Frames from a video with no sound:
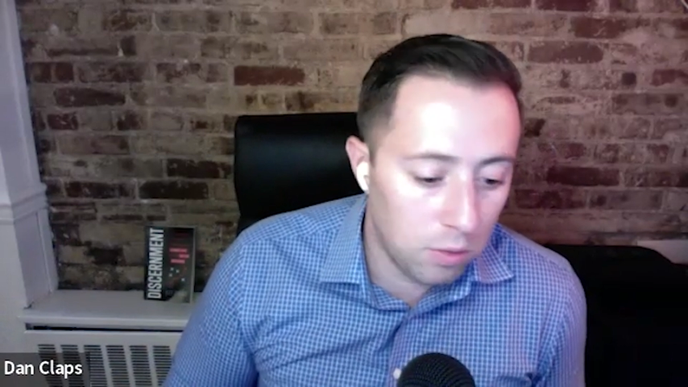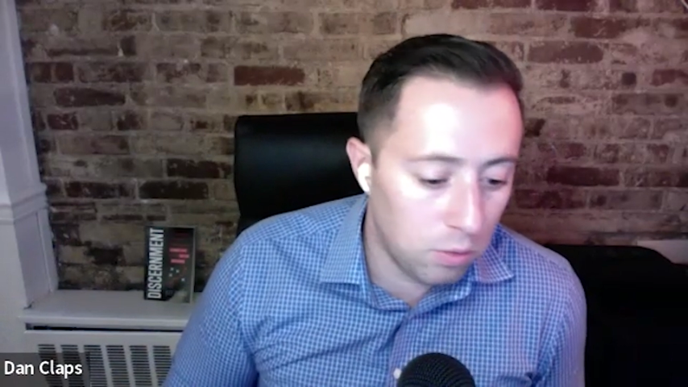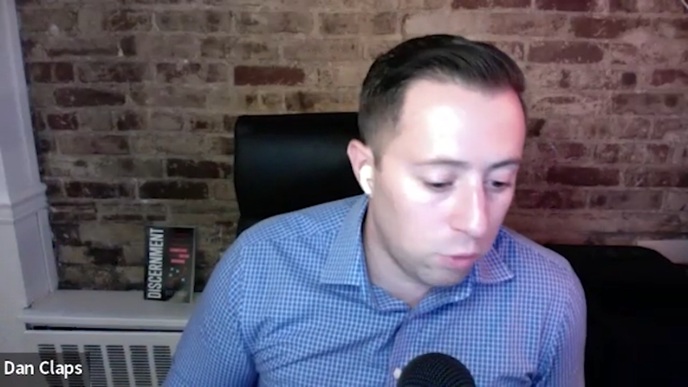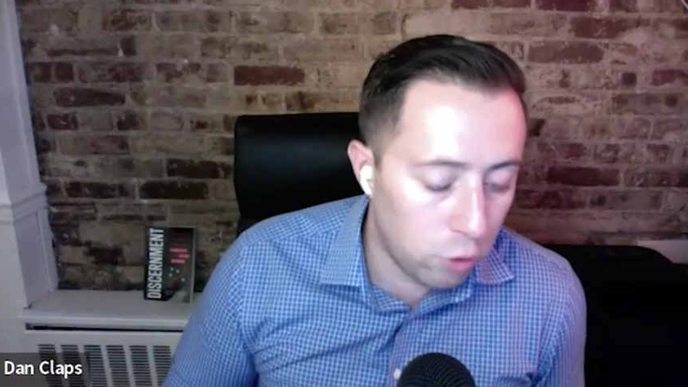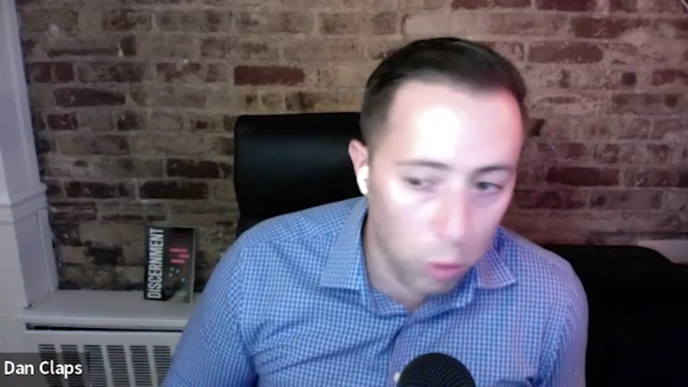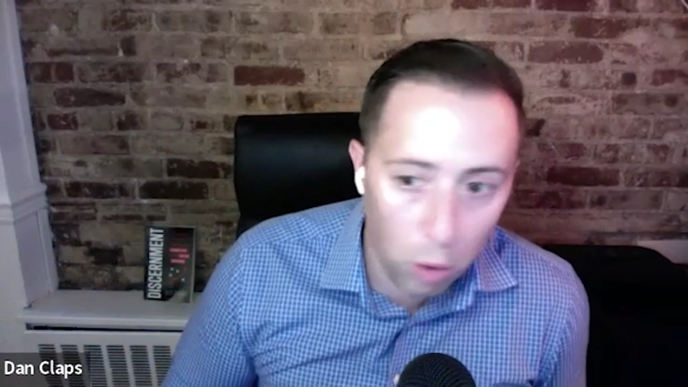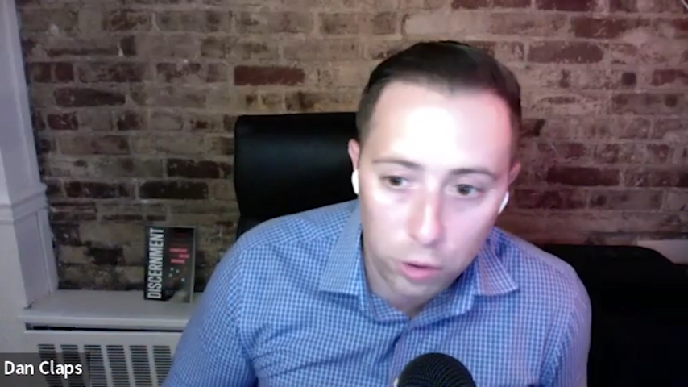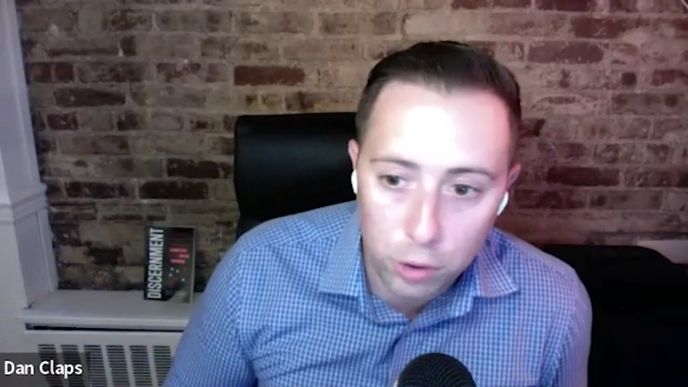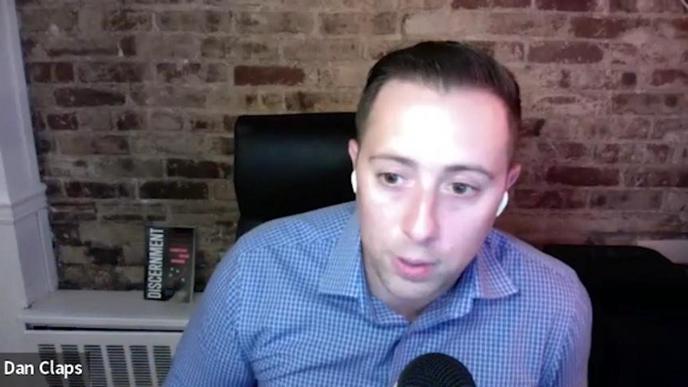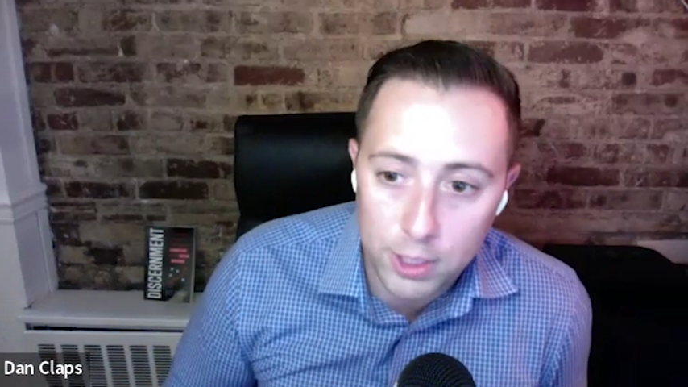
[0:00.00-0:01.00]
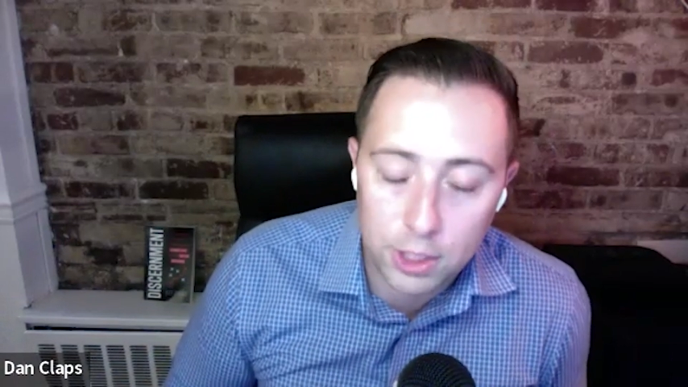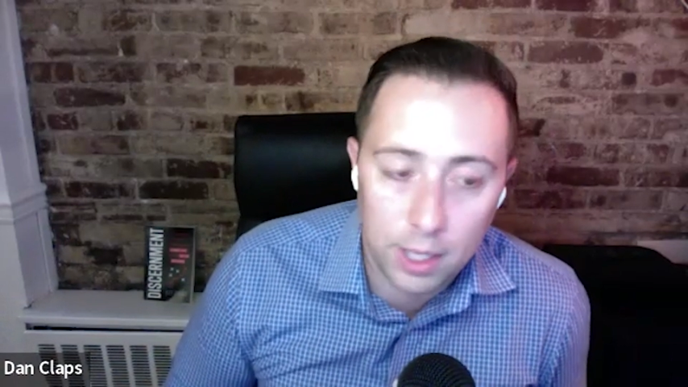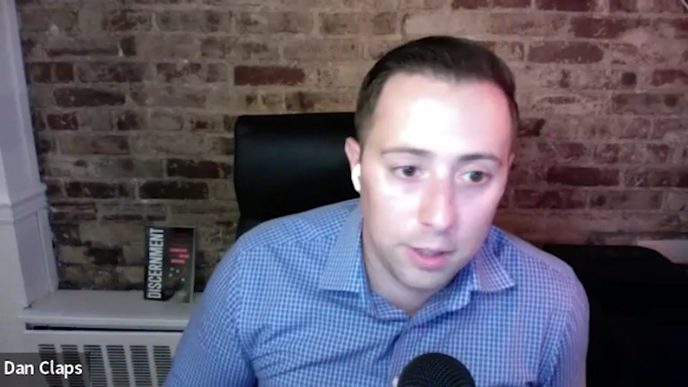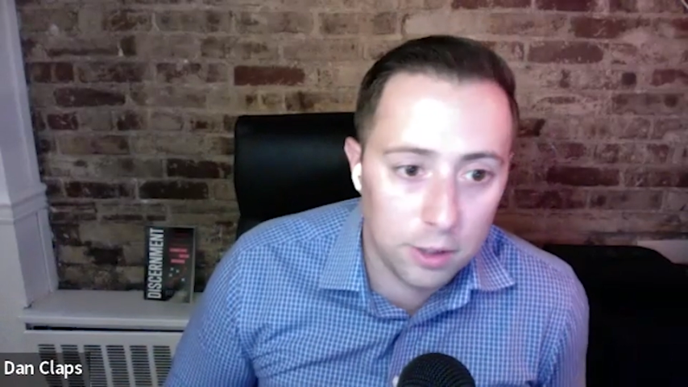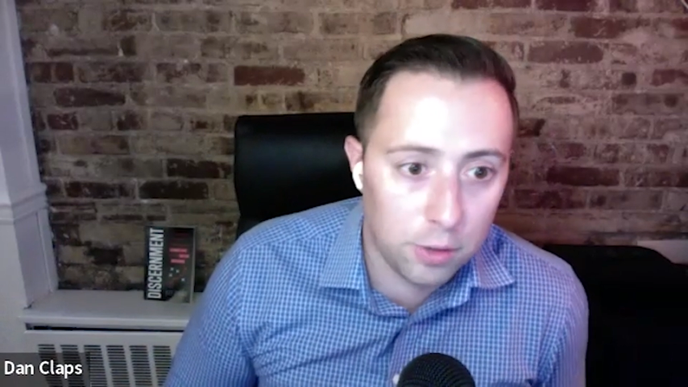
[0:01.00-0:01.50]
true
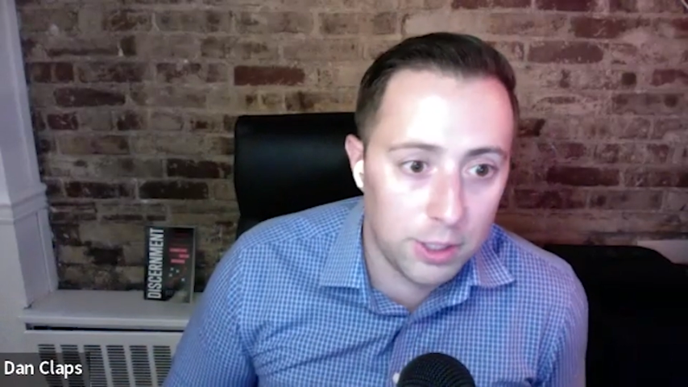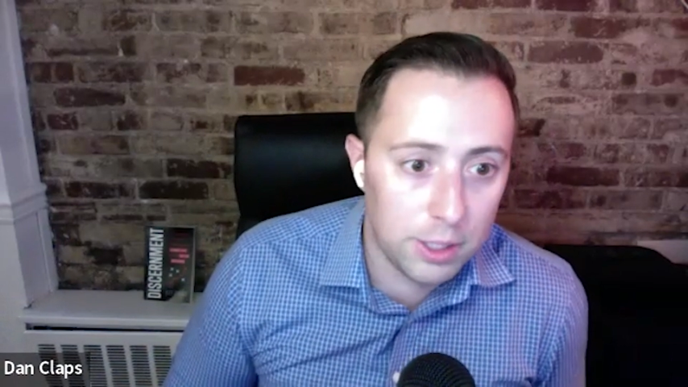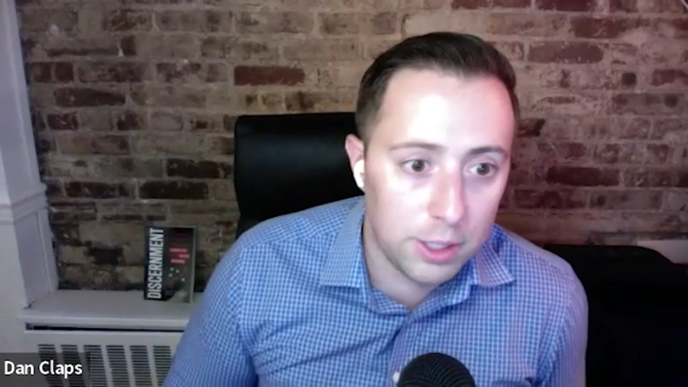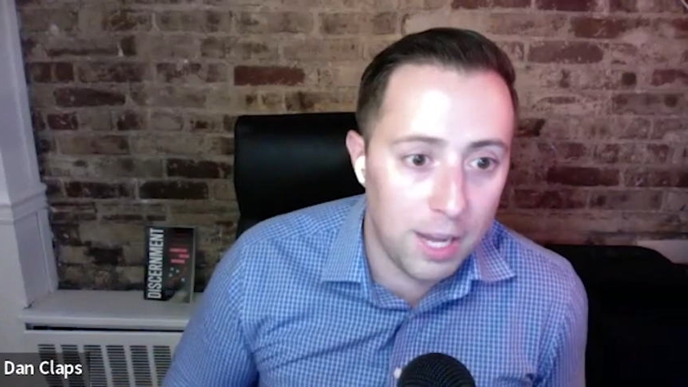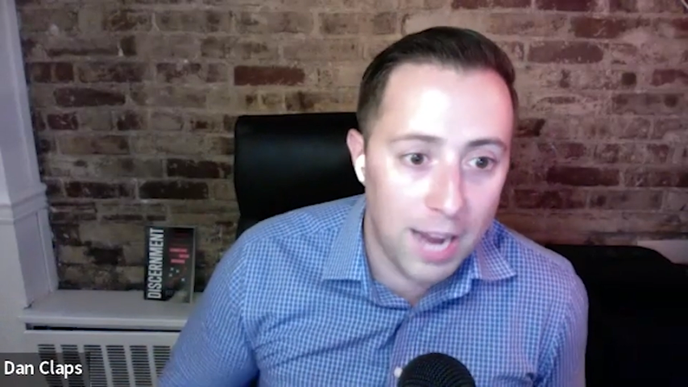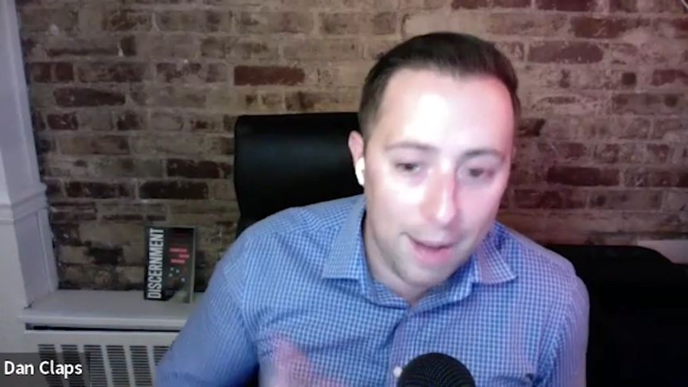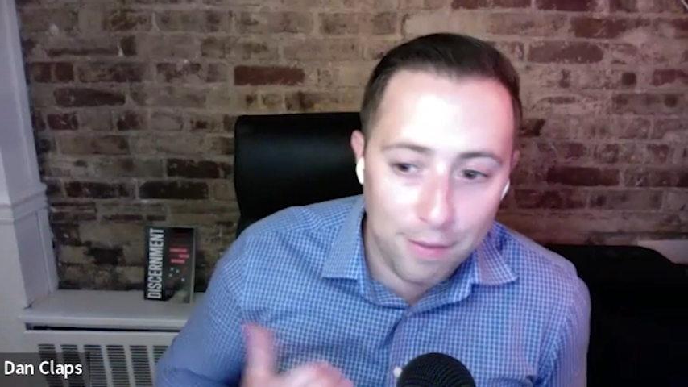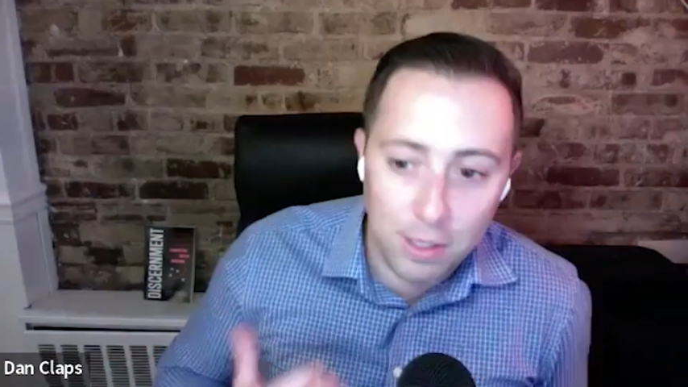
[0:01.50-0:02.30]
altruism. They have the